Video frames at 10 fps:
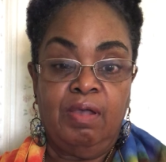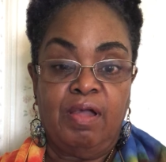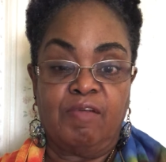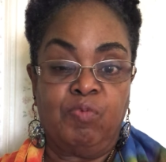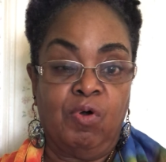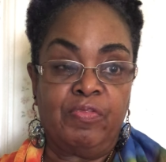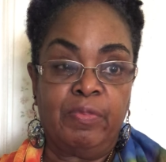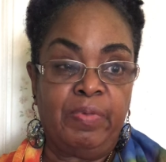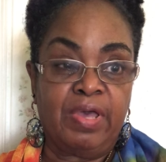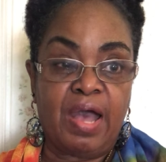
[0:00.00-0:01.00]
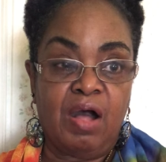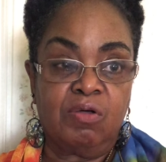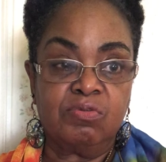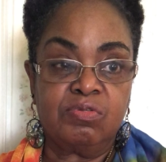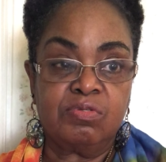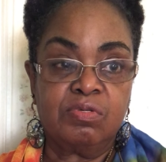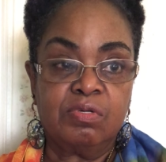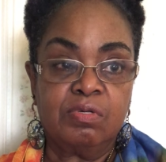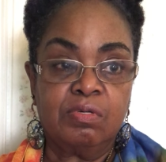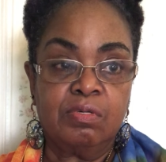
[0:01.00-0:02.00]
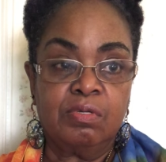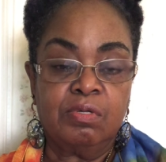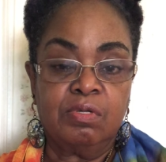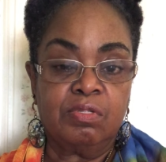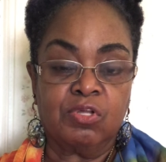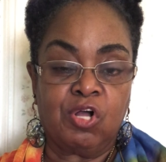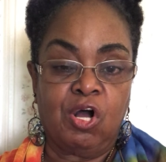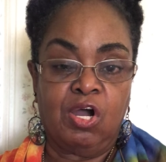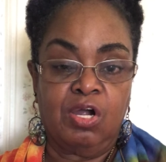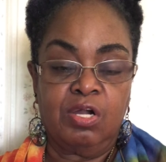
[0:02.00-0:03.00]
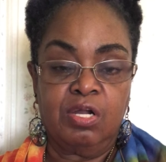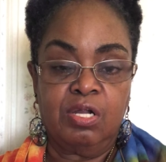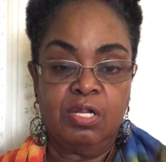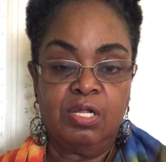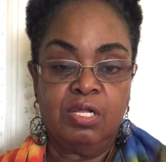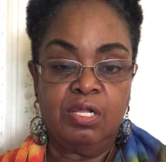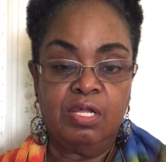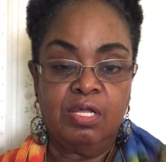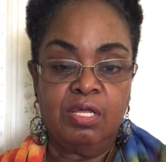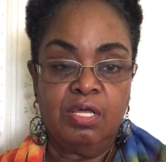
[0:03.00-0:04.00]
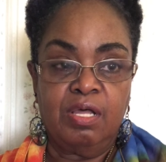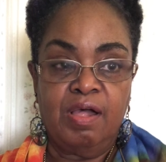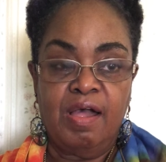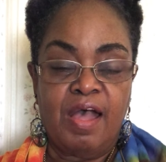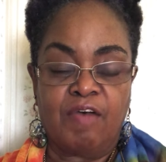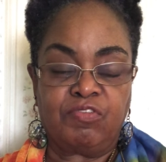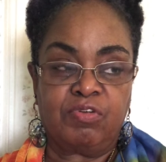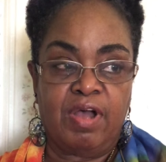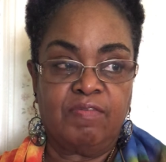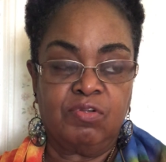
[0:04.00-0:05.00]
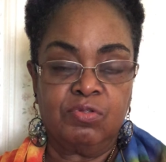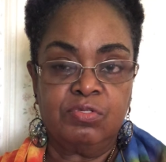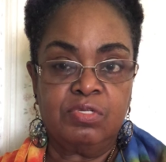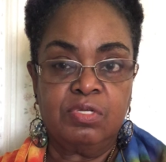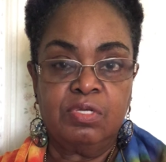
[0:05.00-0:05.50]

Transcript: have bought the big house, the car, have traveled,